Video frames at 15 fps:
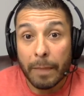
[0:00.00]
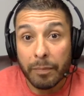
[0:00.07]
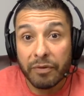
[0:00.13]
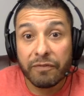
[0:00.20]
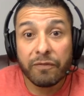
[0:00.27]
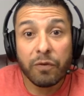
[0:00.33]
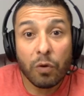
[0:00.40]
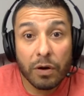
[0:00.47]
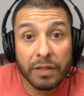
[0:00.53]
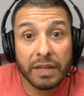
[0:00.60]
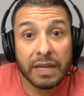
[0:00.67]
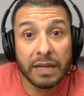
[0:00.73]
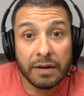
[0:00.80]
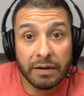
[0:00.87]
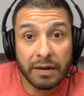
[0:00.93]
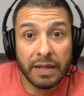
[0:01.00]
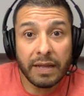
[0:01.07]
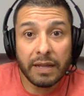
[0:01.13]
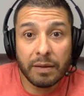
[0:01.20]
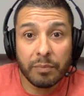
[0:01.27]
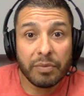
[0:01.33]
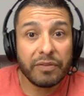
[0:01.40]
Before the
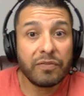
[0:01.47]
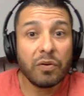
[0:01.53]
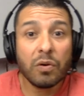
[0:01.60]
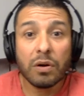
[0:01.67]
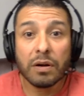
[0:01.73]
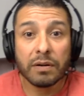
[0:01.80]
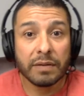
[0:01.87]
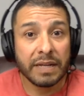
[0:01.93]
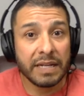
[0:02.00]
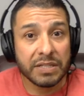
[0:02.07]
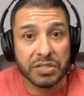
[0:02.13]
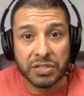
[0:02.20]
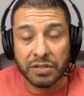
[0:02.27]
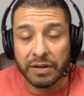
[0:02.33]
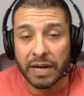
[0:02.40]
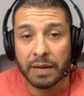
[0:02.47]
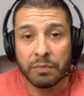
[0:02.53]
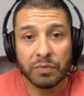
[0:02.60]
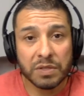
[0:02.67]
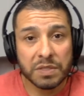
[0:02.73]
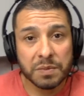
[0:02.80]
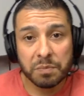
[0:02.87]
internet, before
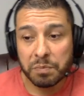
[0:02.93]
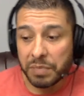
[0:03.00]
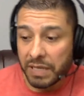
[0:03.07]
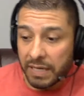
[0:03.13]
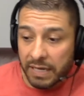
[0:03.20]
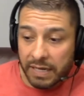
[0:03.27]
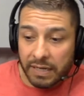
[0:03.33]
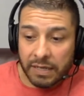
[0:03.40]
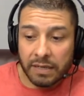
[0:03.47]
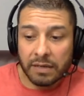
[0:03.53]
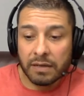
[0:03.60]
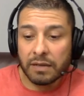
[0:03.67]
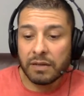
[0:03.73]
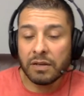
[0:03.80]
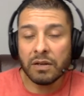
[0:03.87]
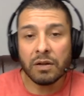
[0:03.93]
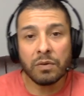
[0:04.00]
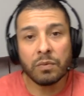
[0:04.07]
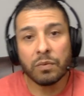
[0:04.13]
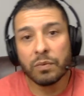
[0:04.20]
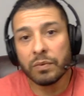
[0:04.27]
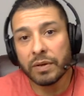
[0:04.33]
Instagram was big and,
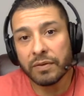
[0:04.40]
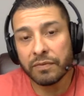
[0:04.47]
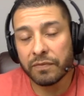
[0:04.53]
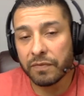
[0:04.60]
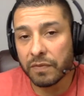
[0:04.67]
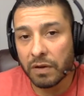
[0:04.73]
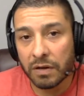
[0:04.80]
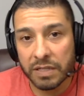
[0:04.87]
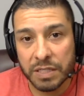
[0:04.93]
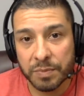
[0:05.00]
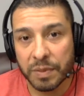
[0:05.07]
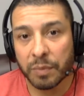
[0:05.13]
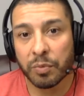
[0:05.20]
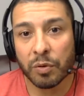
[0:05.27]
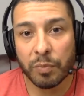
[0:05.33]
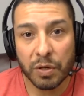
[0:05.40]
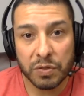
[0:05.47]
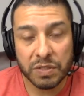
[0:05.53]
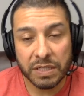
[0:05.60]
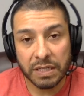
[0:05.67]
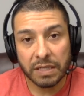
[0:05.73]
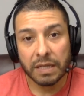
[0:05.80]
we have all these people
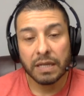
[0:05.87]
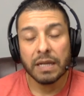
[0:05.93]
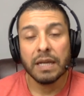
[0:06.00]
posting,